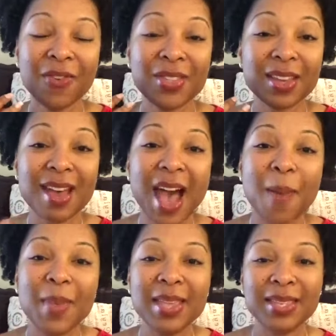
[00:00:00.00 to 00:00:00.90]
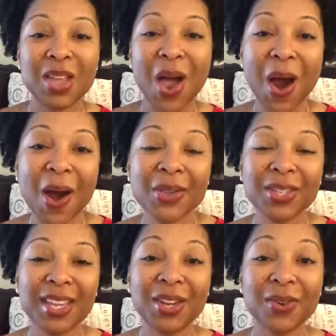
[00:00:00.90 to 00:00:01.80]
the comments and the hearts
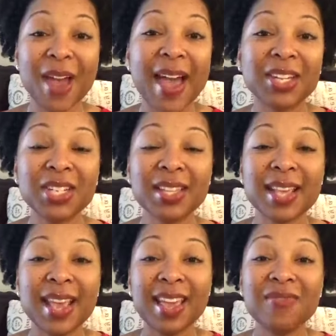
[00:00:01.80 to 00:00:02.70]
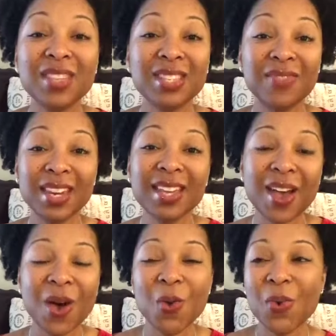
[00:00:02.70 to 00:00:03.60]
and the interactions. If this
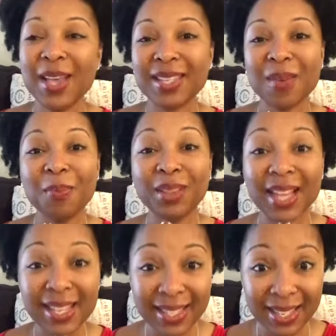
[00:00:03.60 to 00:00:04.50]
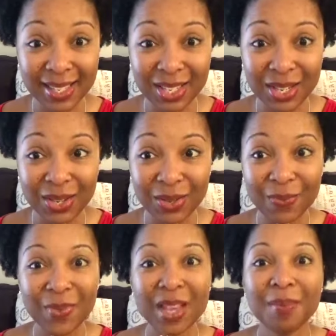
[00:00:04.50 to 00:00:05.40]
video was a blessing to
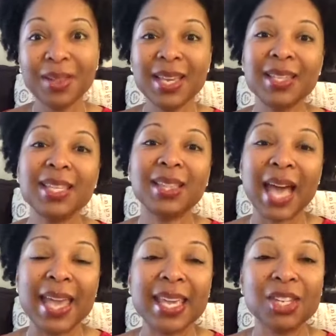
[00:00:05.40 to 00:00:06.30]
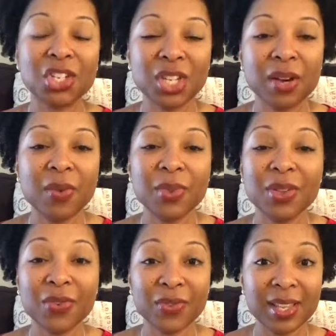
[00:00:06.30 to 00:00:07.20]
you, please like and share it
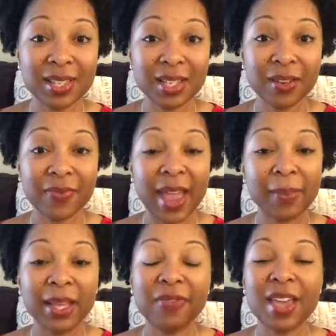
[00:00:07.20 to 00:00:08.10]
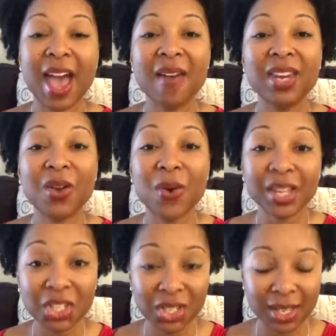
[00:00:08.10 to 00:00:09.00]
with your friends and your family. If you have any
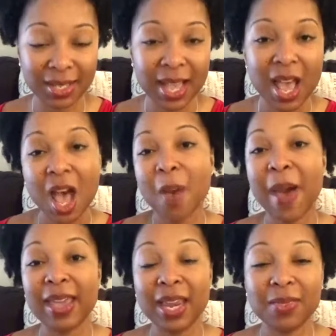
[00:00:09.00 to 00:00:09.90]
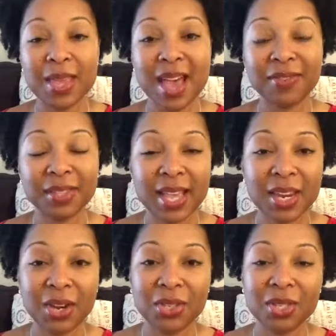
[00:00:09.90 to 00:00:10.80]
questions about anything I've
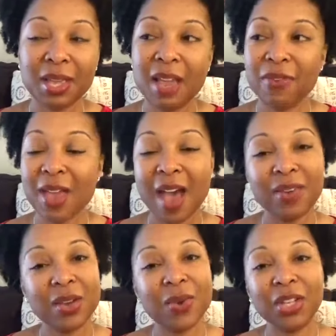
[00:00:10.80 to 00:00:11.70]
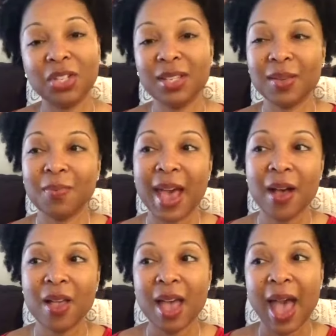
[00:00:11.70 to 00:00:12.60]
said here today, if you have any questions
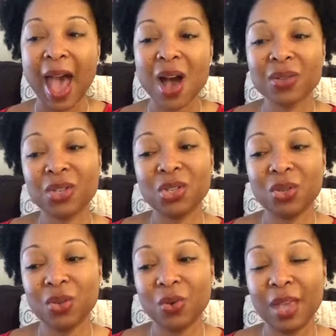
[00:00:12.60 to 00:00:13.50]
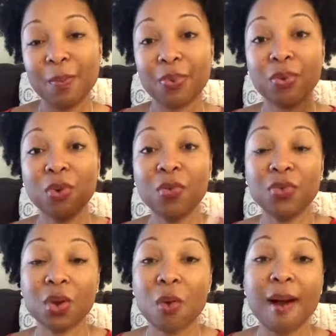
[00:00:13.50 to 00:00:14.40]
about how to
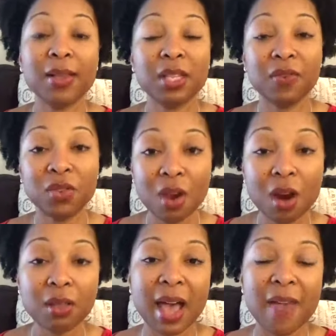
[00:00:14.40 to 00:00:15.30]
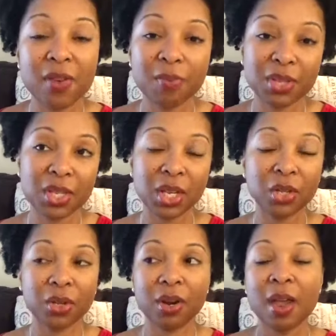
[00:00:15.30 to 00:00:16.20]
improve the quality of your life in
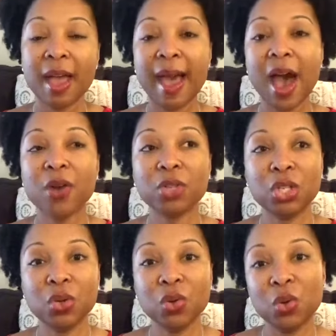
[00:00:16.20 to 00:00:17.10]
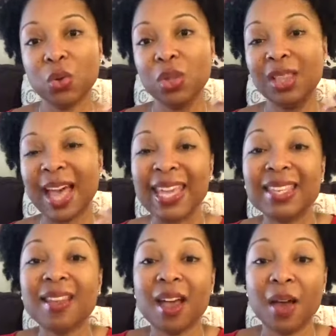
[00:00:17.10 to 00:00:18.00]
particular, how to
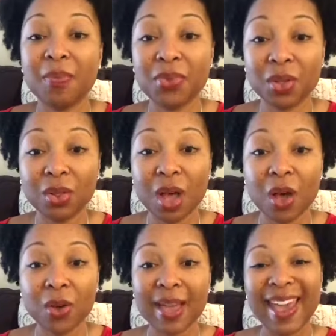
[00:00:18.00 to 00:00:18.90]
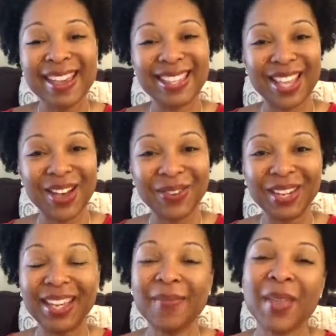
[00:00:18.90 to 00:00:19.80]
lighten up the load, hey
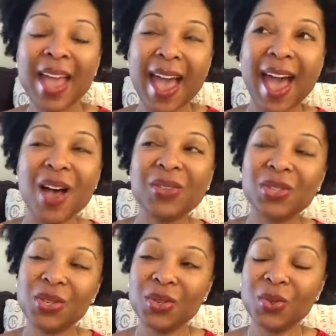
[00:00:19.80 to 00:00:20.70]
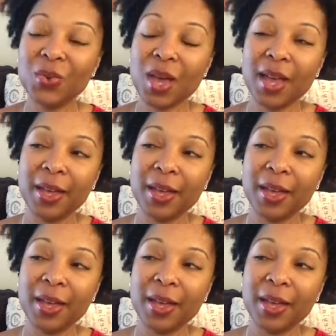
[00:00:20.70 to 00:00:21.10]
Tony, how to